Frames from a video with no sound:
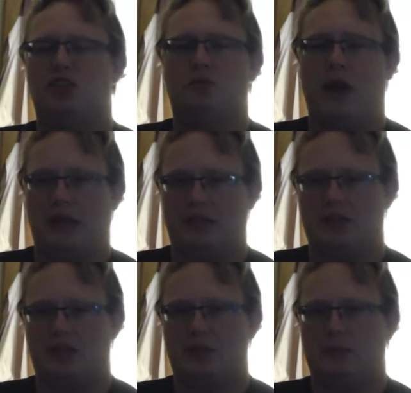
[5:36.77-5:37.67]
to
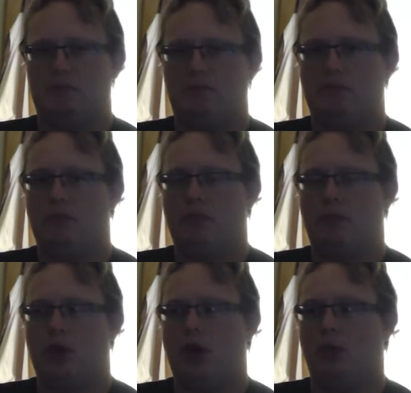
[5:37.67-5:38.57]
space,
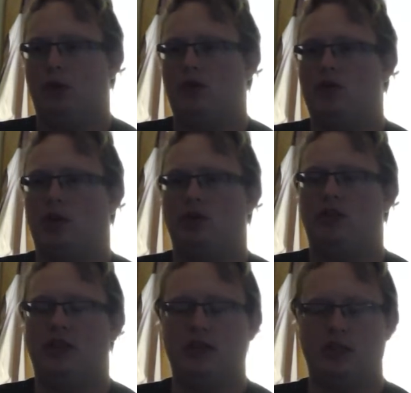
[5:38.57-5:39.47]
and when you
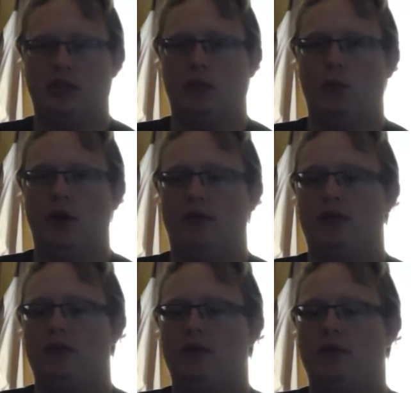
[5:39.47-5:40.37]
start dealing
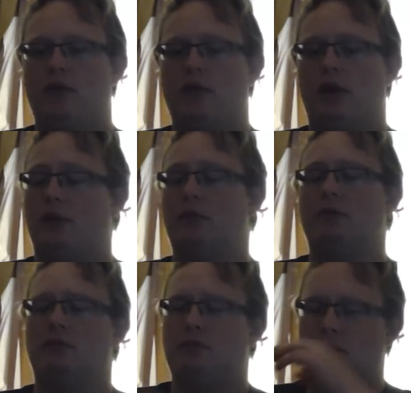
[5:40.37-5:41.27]
with, I
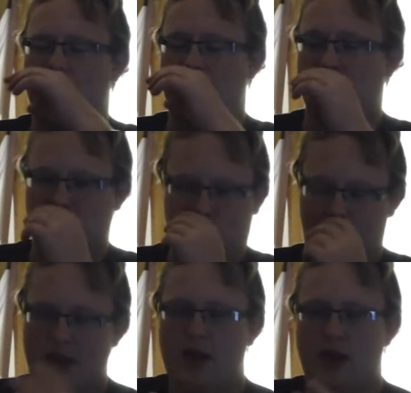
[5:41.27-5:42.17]
mean, put it to you this
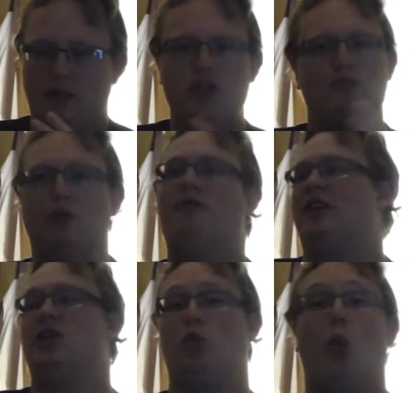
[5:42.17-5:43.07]
way, this
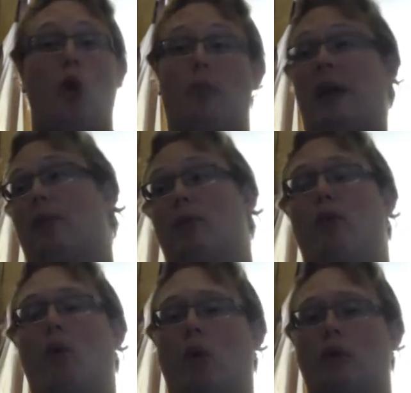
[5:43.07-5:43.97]
movie is wallpaper
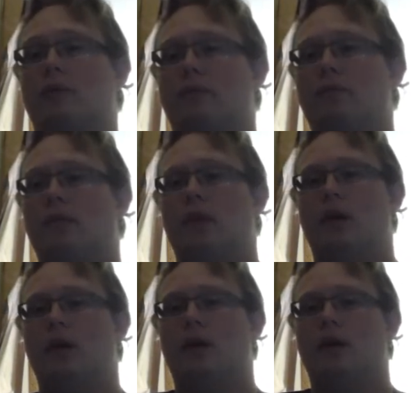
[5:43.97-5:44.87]
porn.
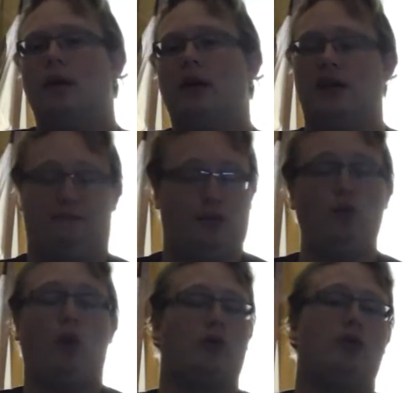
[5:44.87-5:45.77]
If
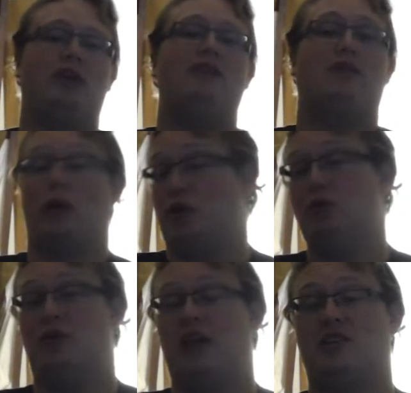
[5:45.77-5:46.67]
you are looking for a new